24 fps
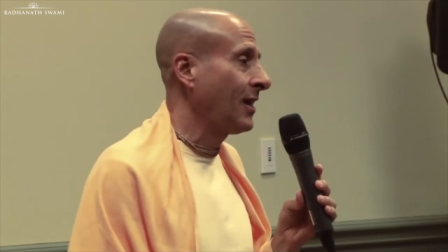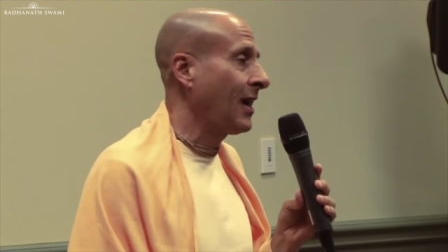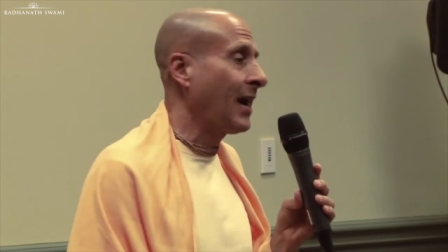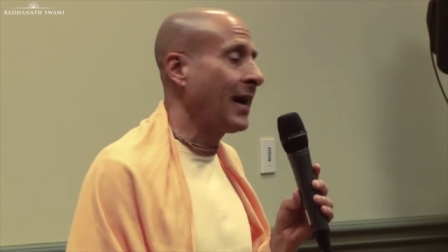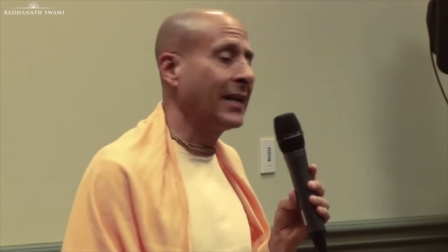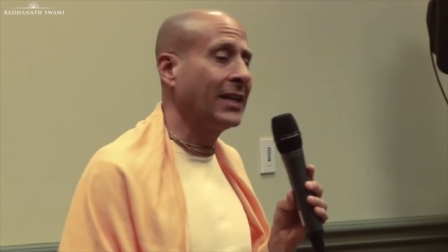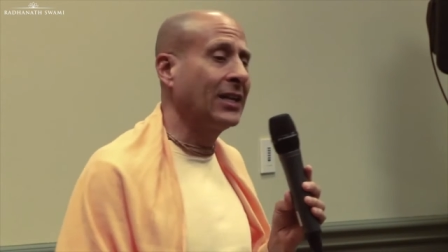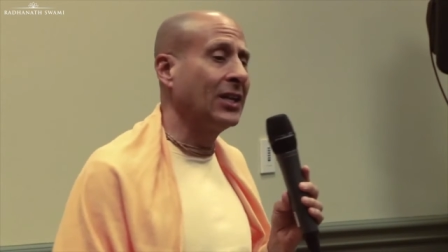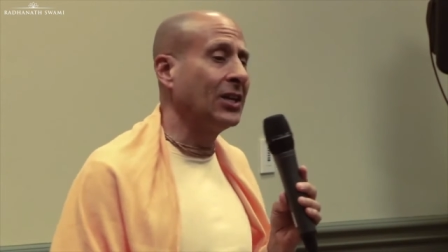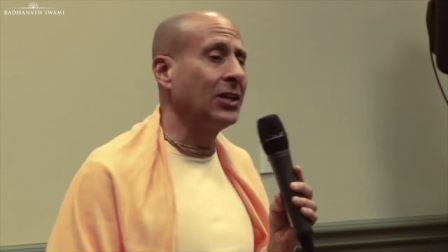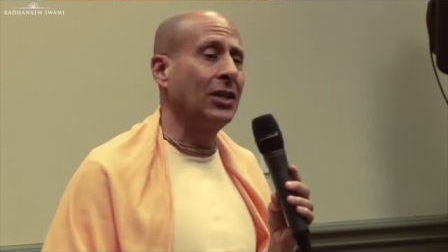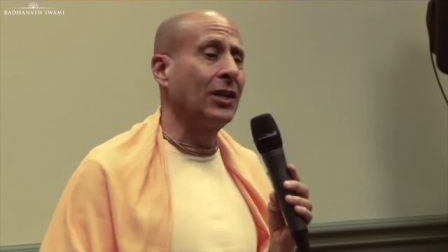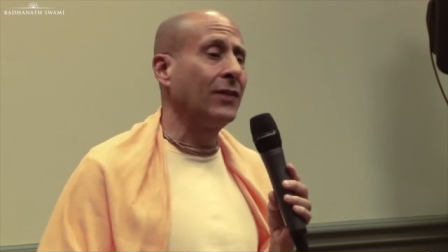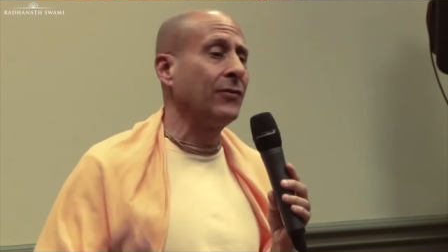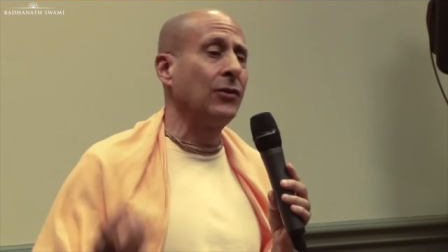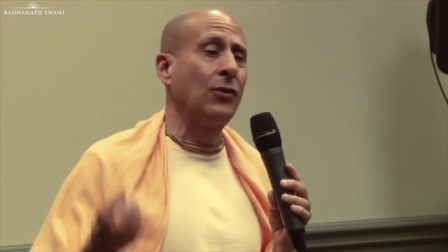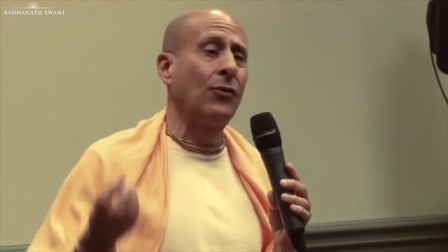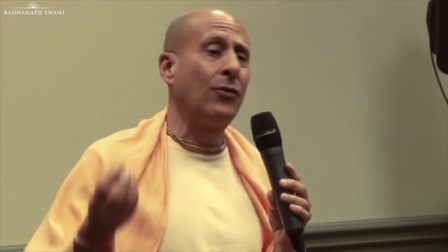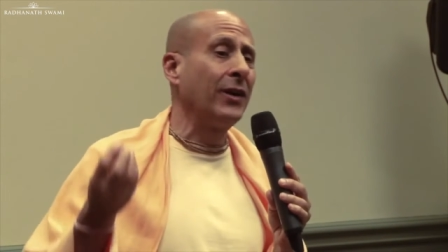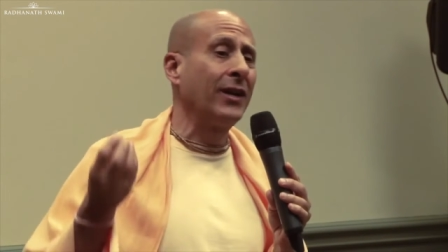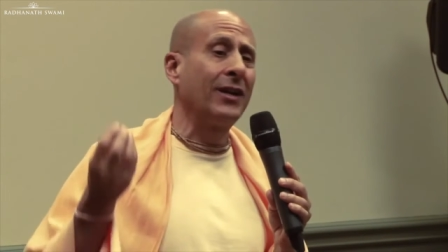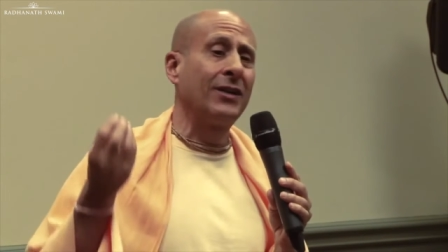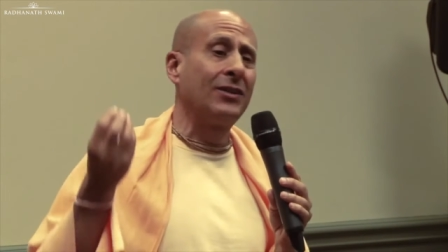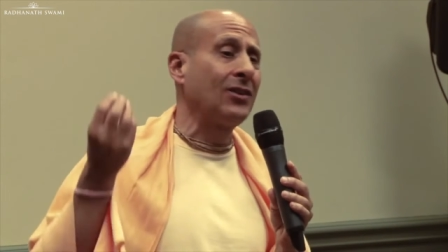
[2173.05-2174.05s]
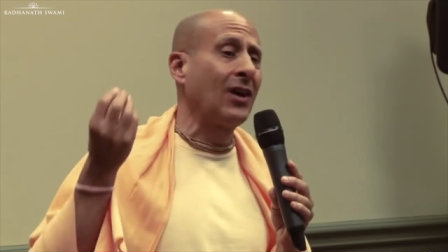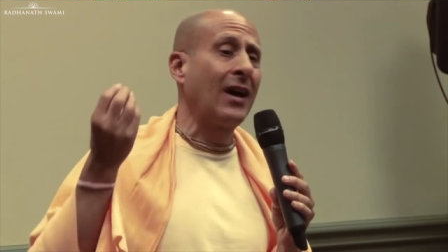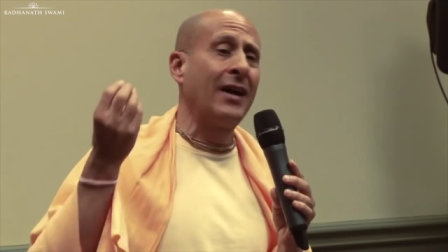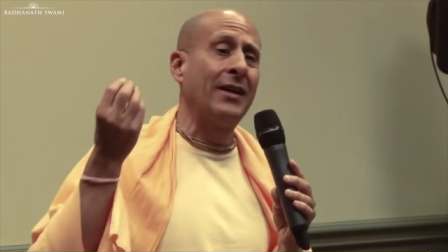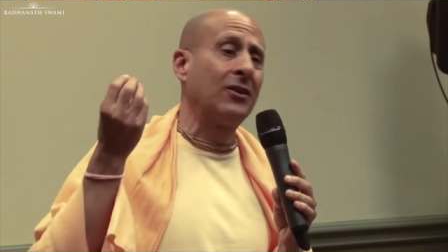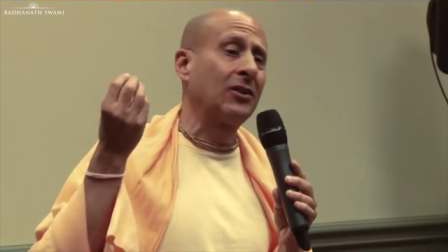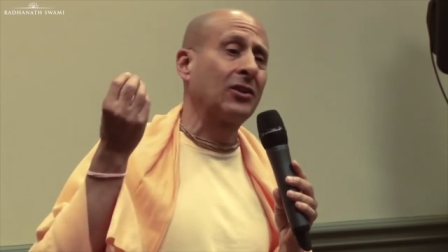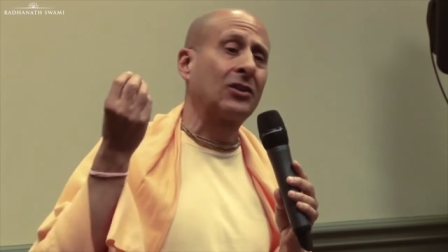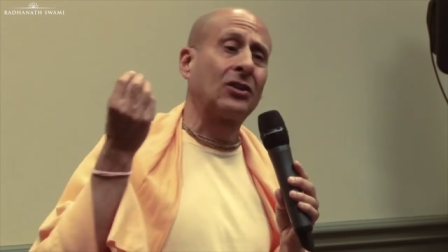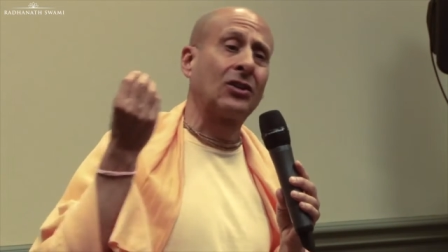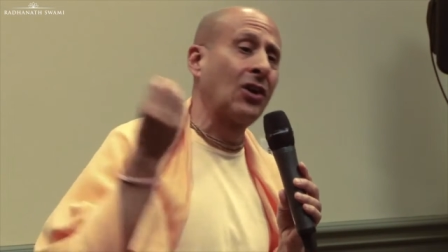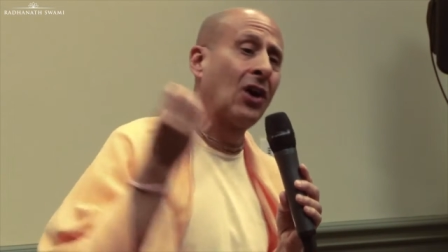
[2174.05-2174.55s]
I can give you an
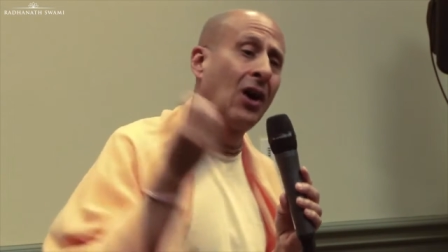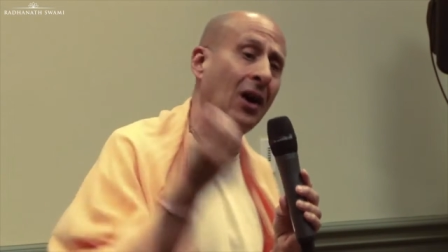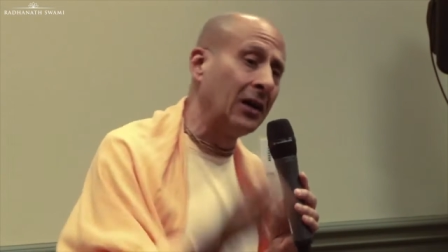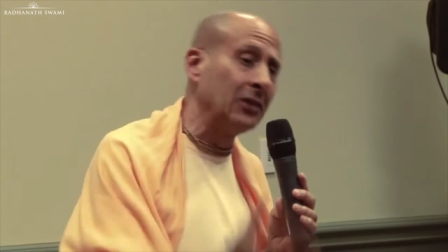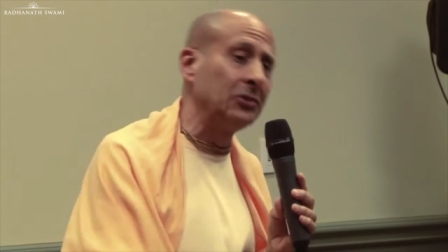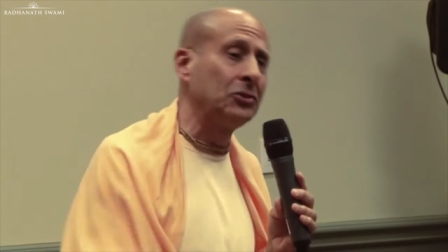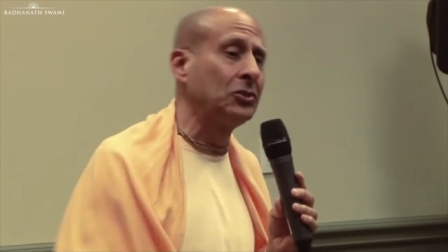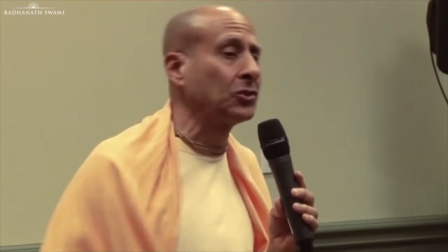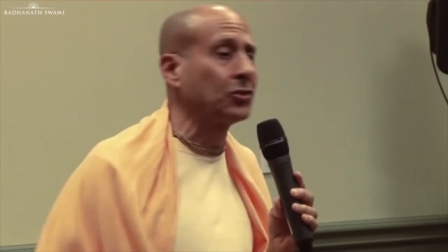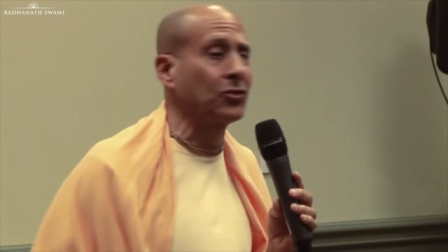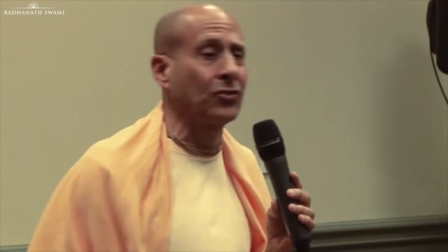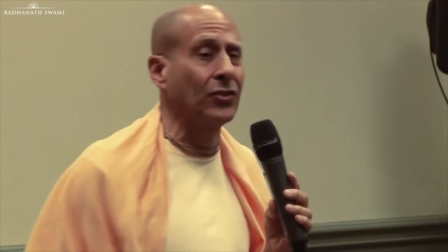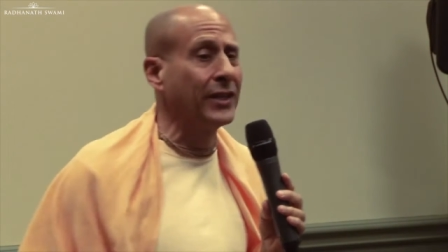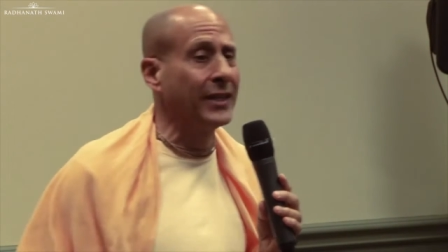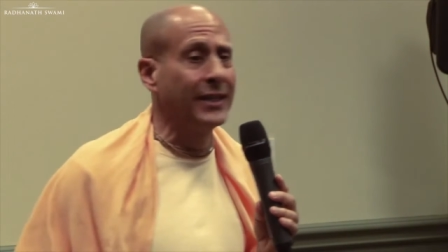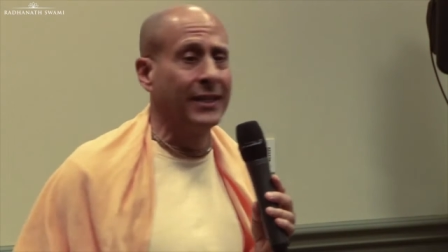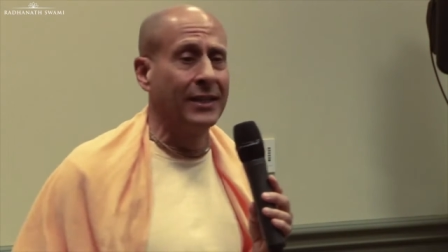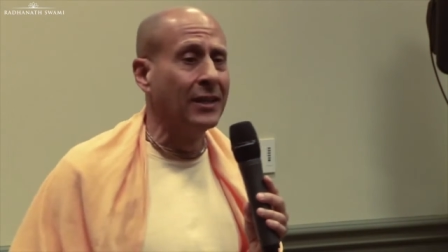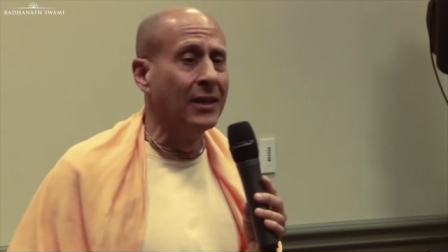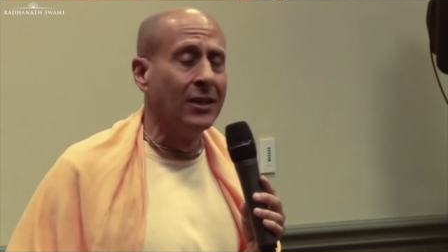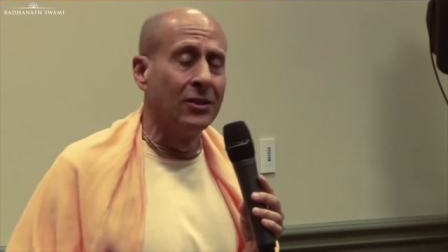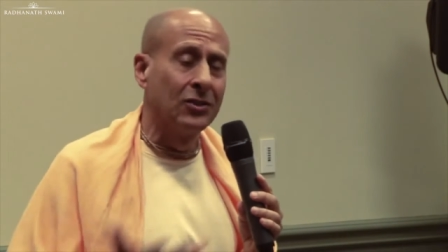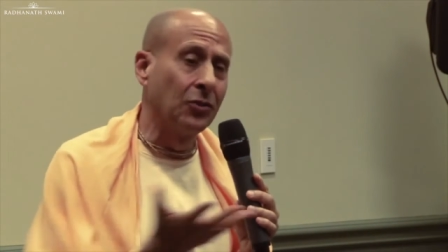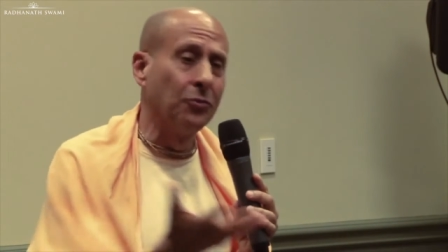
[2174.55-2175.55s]
entire country